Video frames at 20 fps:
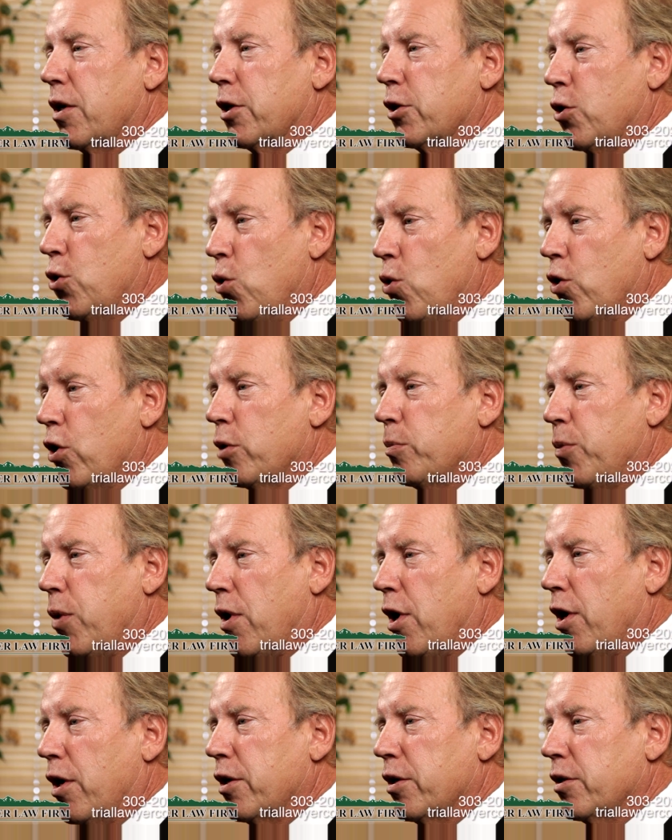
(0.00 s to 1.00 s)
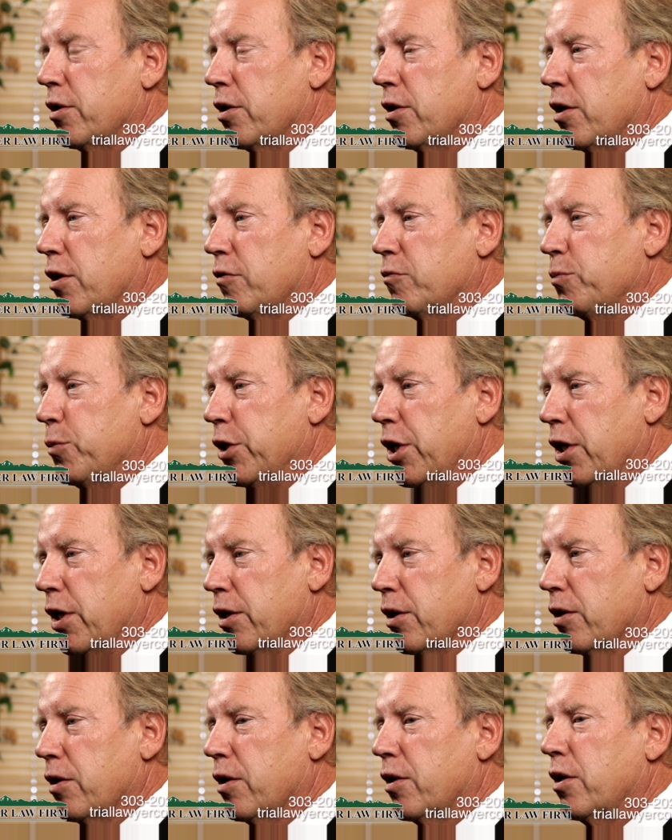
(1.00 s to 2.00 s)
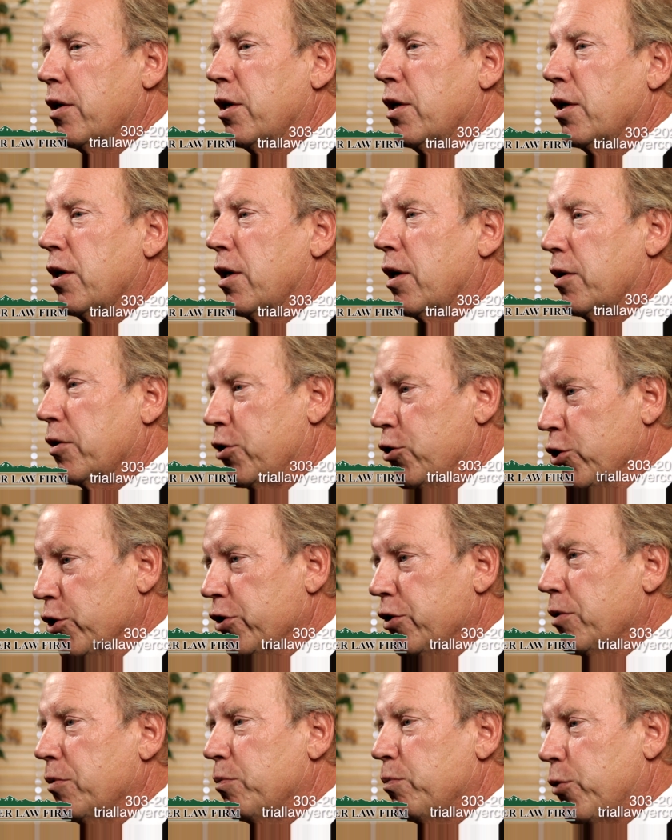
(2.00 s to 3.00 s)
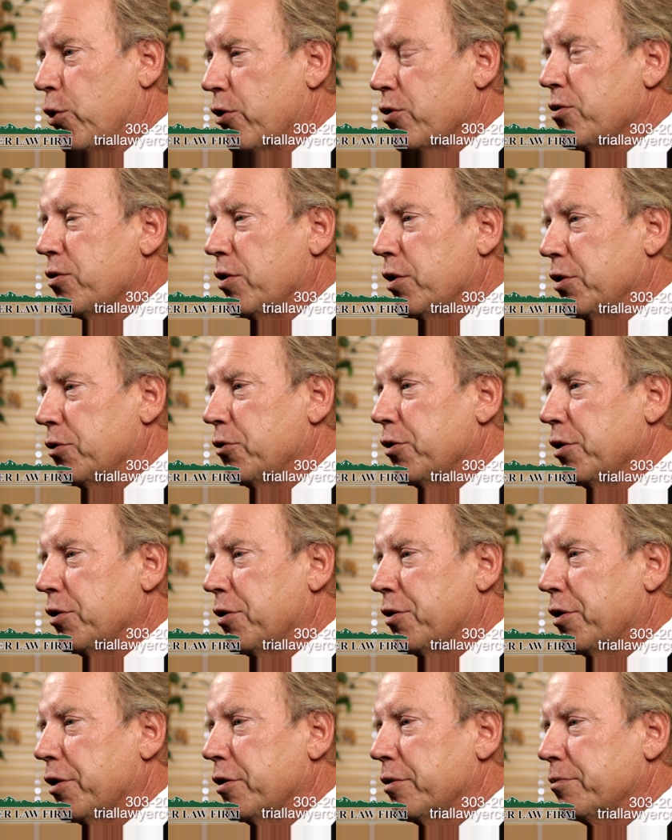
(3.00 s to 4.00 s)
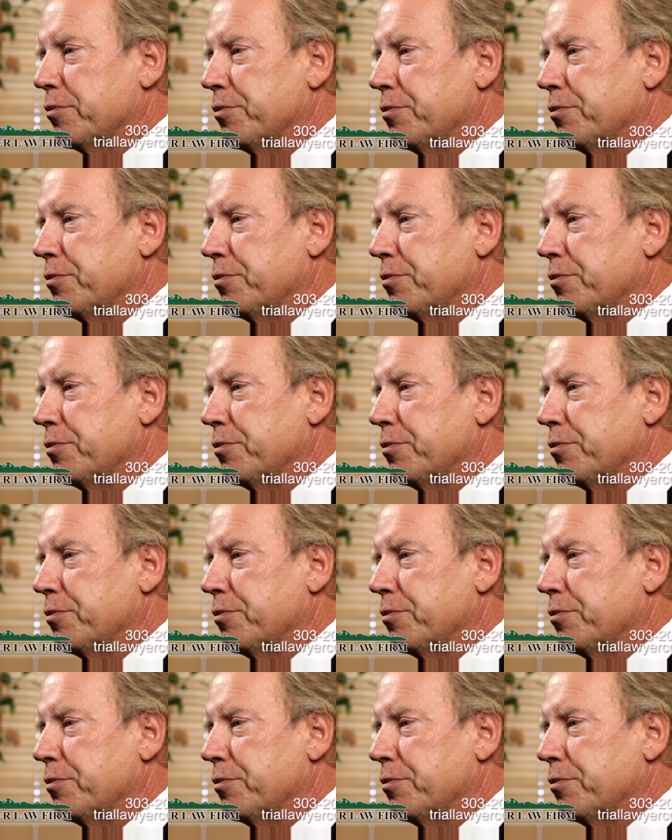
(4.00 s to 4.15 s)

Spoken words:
a core part of being a good personal injury attorney.